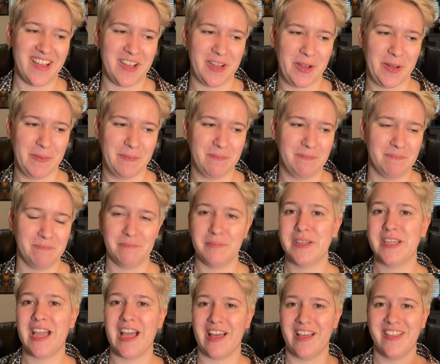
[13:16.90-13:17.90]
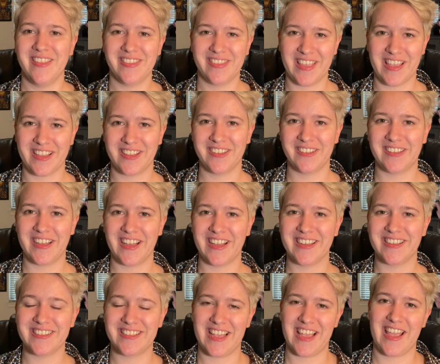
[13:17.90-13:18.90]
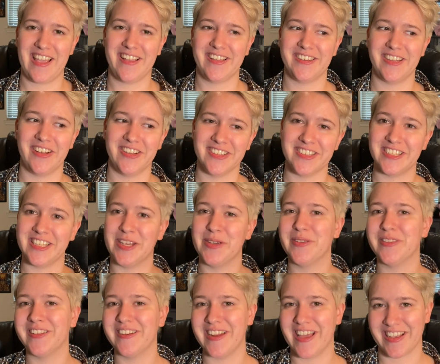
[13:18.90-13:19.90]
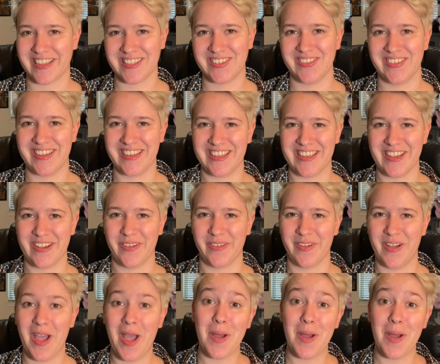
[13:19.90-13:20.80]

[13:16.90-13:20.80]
um, but yeah, thank you guys and I'll see you in the next video.